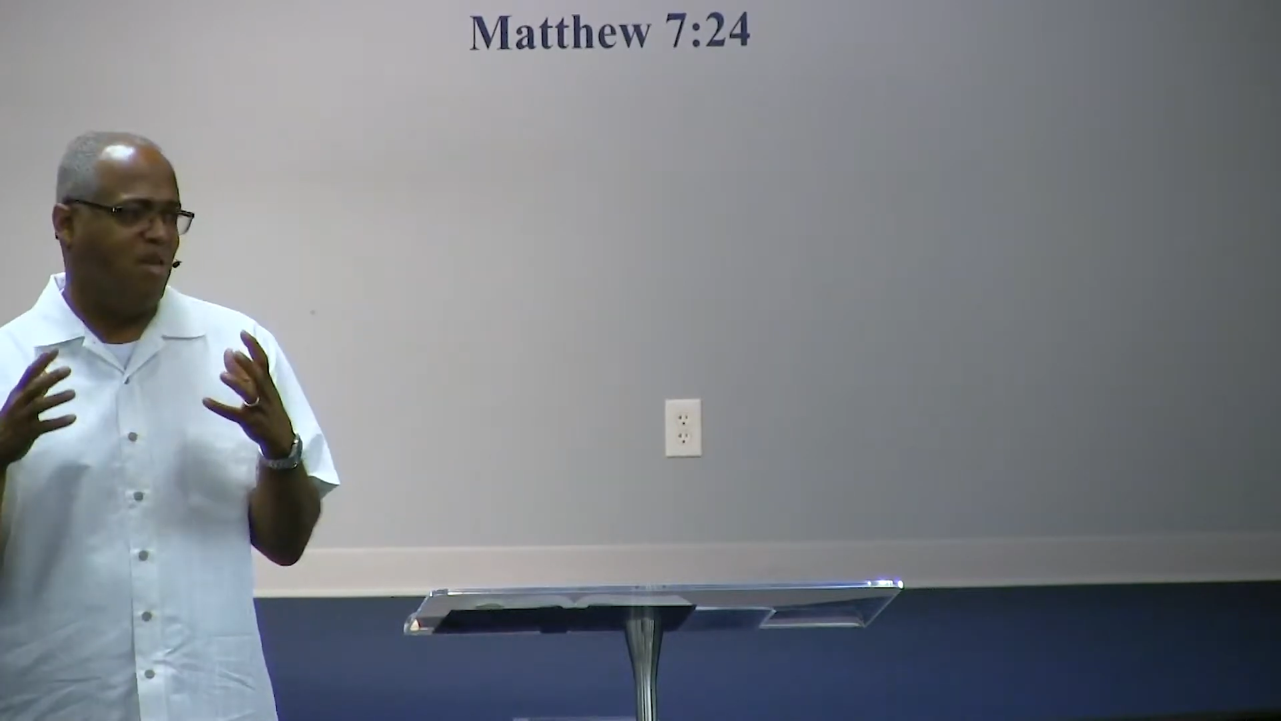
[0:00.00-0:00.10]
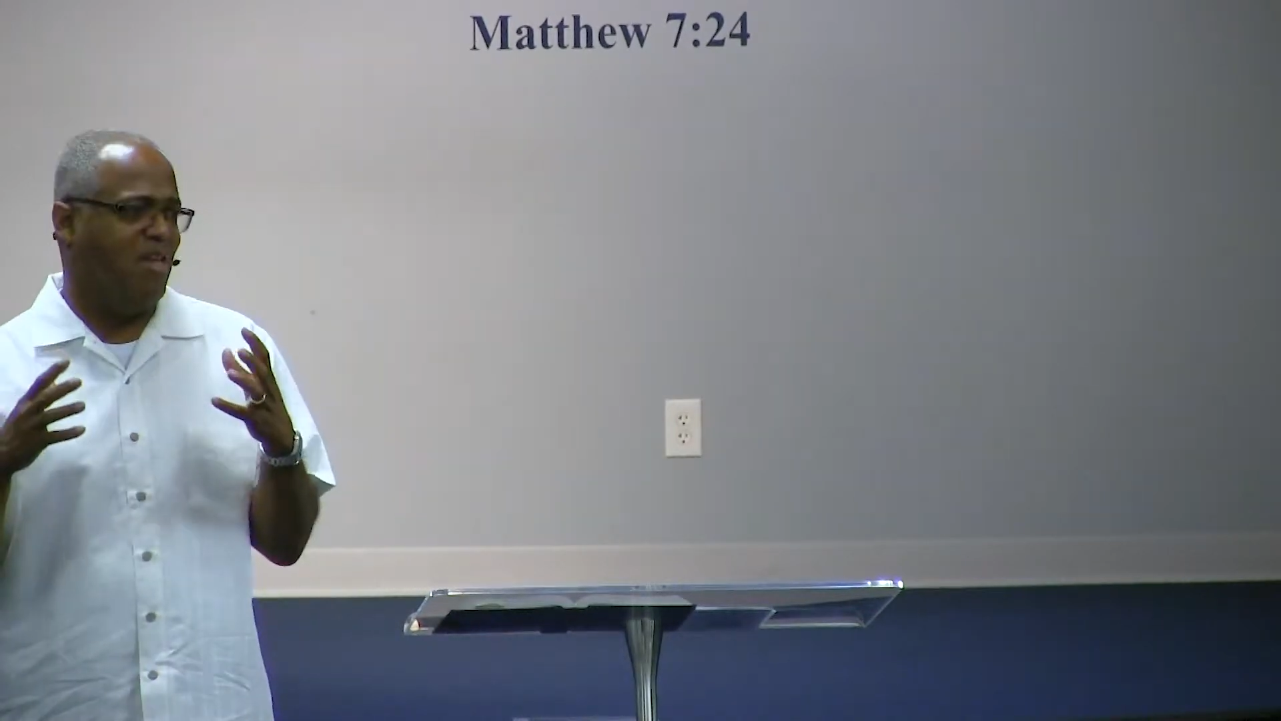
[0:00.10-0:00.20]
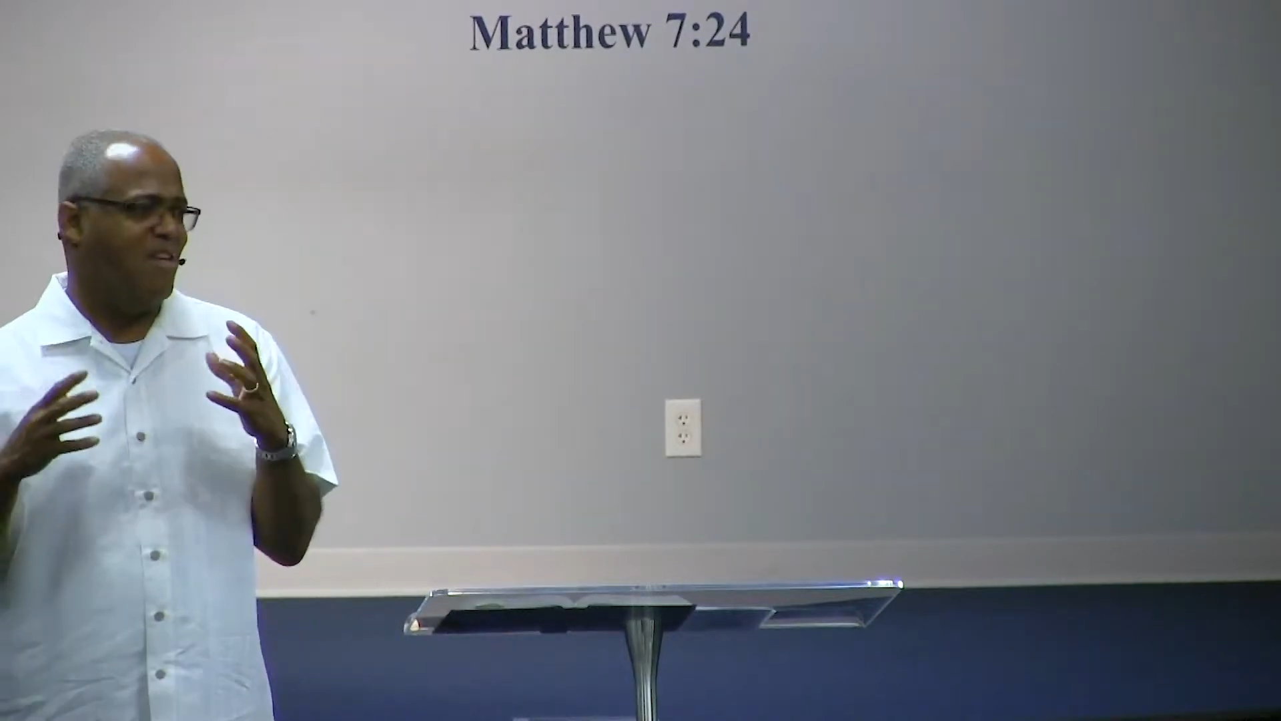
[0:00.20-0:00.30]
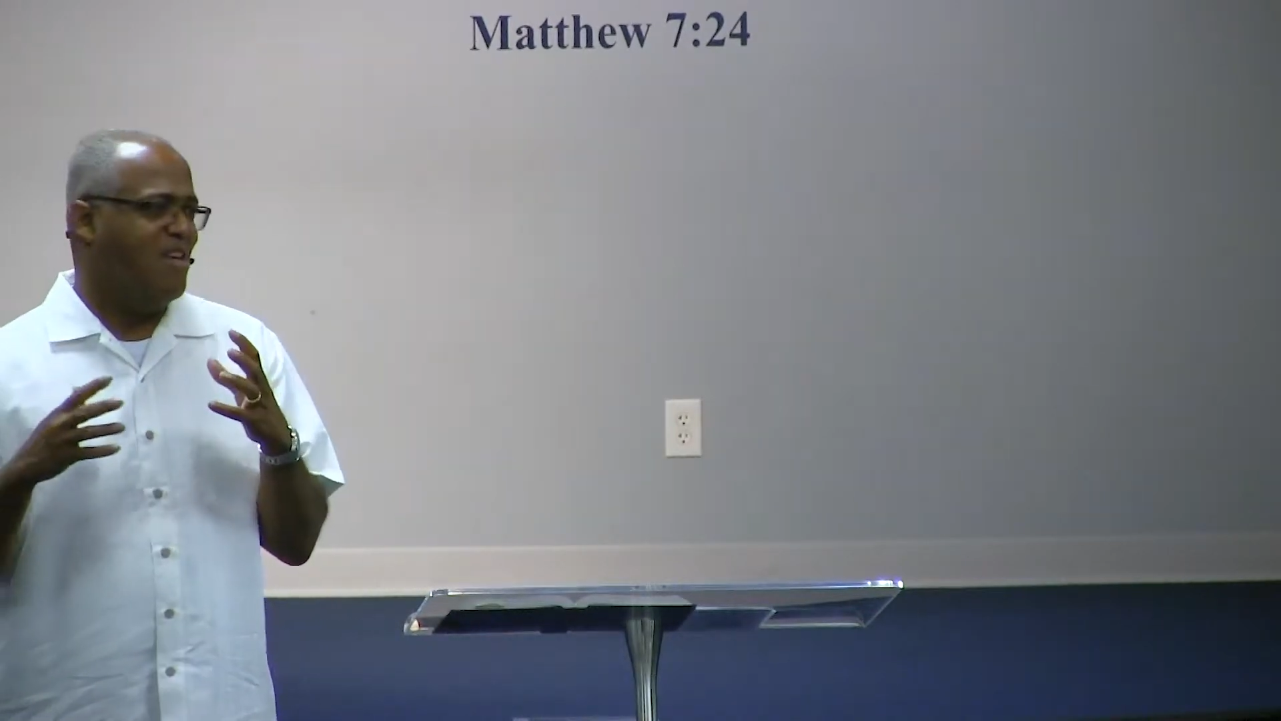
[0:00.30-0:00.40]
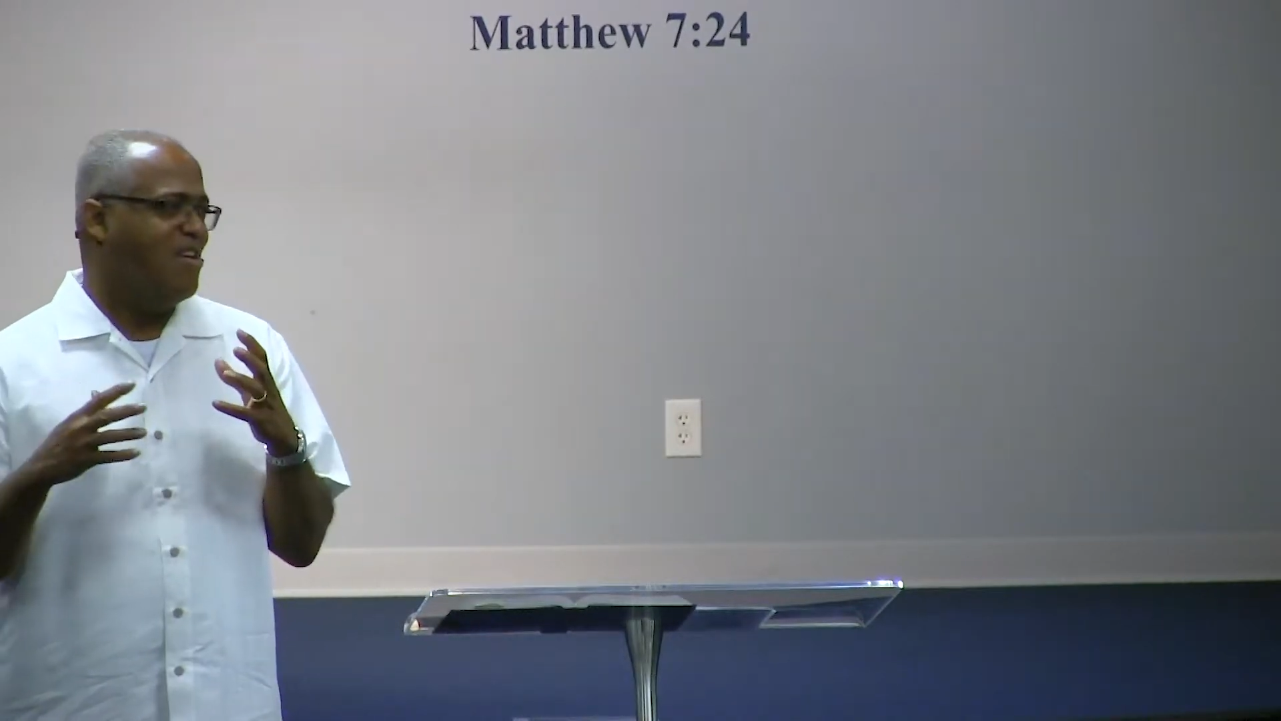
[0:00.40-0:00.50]

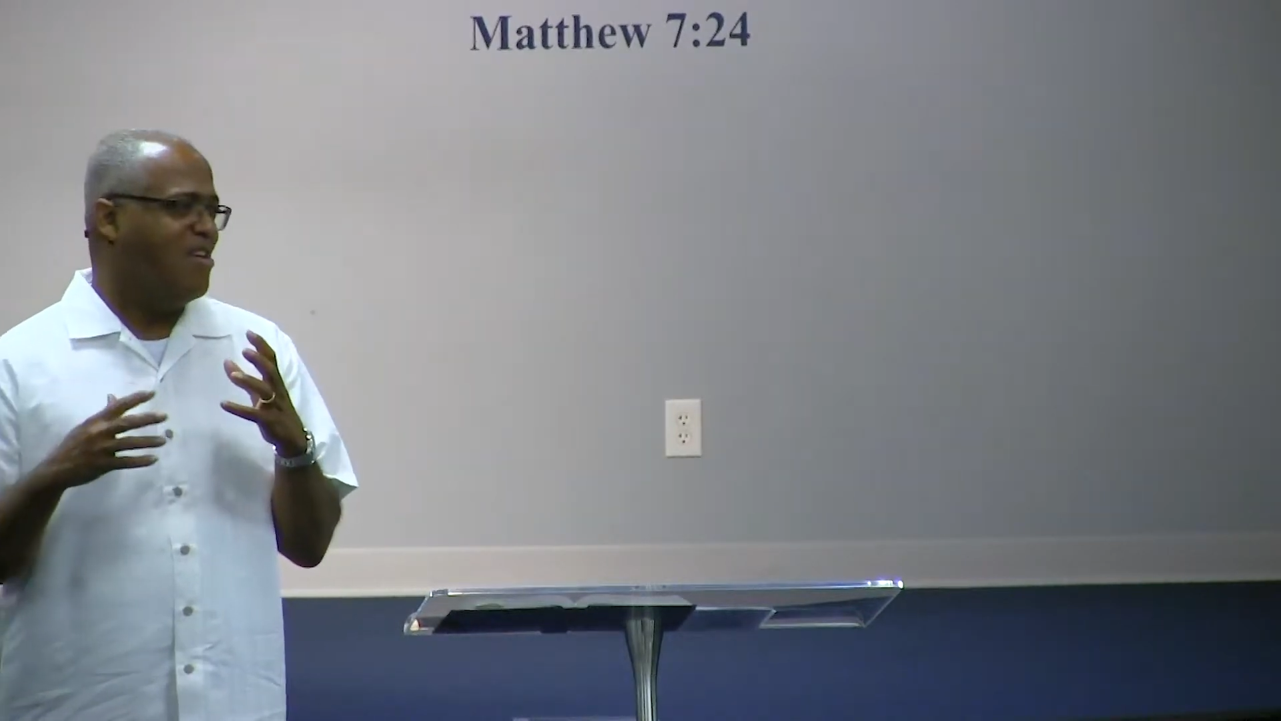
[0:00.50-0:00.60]
me,